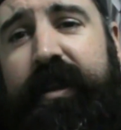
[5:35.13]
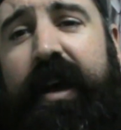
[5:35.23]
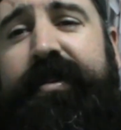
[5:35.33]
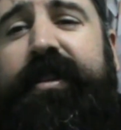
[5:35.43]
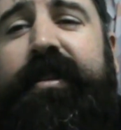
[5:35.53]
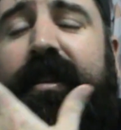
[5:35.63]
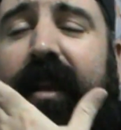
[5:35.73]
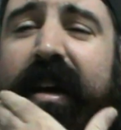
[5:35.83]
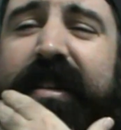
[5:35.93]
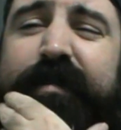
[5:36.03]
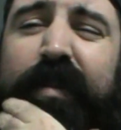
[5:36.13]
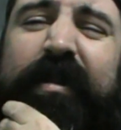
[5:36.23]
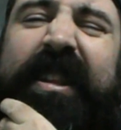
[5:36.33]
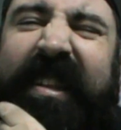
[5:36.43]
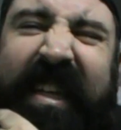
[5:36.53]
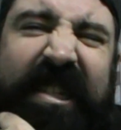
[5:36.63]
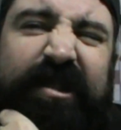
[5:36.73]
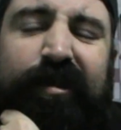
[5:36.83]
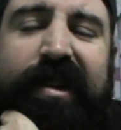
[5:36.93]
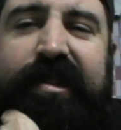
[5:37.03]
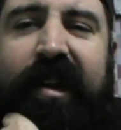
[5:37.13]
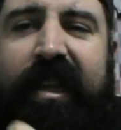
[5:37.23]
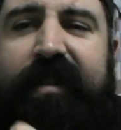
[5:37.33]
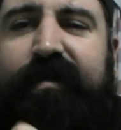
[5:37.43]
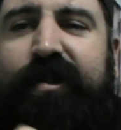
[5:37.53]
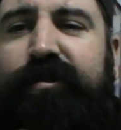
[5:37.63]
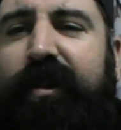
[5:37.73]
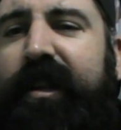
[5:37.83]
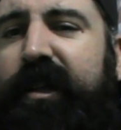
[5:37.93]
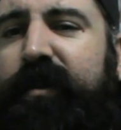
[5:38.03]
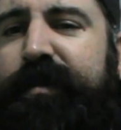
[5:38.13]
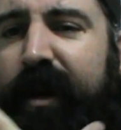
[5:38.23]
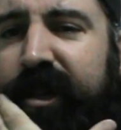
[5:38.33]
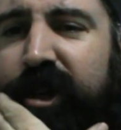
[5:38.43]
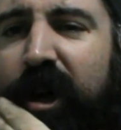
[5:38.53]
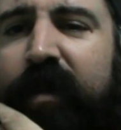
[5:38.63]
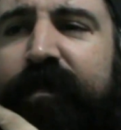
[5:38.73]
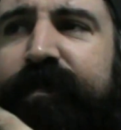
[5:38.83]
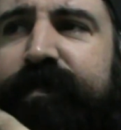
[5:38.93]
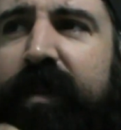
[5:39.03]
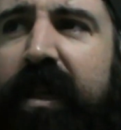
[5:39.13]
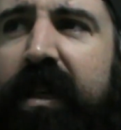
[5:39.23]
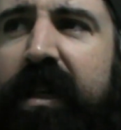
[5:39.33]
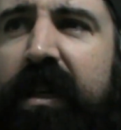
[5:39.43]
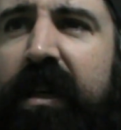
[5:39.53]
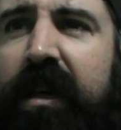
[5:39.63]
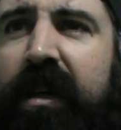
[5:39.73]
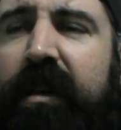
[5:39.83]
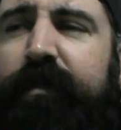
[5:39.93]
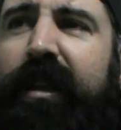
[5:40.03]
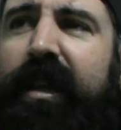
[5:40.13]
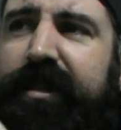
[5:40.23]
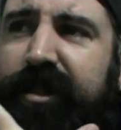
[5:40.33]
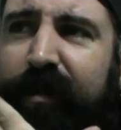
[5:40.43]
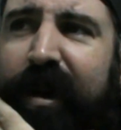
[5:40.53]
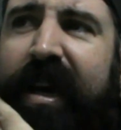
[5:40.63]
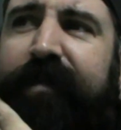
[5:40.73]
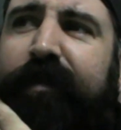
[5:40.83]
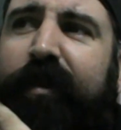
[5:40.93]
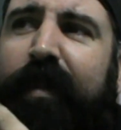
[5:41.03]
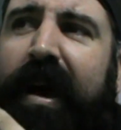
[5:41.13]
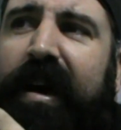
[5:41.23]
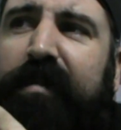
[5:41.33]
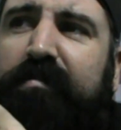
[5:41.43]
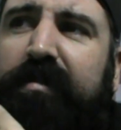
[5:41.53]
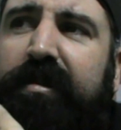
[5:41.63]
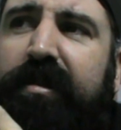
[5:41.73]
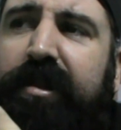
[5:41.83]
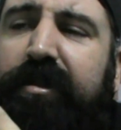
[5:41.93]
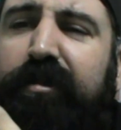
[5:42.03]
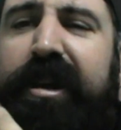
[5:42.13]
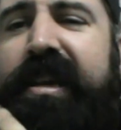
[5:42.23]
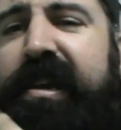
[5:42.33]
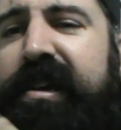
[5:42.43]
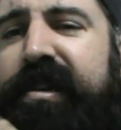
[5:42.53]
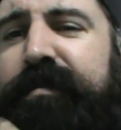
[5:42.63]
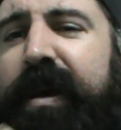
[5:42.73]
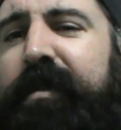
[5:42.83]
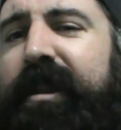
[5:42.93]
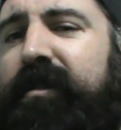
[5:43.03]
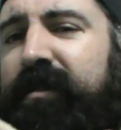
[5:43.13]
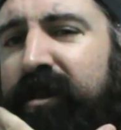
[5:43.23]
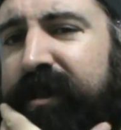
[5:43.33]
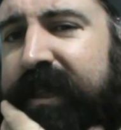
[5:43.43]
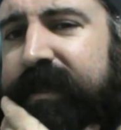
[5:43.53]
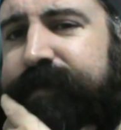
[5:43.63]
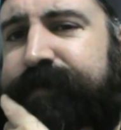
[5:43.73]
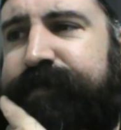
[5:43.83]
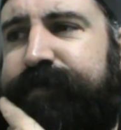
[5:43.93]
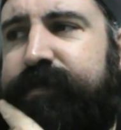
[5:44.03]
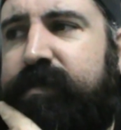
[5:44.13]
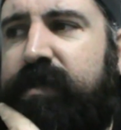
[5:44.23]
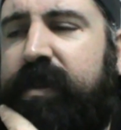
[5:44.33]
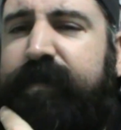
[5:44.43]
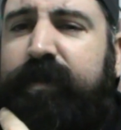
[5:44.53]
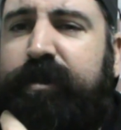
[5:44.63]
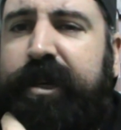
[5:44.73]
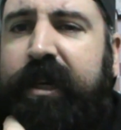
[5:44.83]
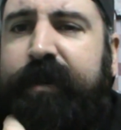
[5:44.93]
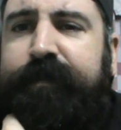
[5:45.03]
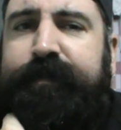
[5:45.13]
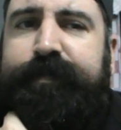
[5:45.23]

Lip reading: I think probably the least reason I left Australia was my job. My last job I had for about 3 years, maybe a little longer, full time.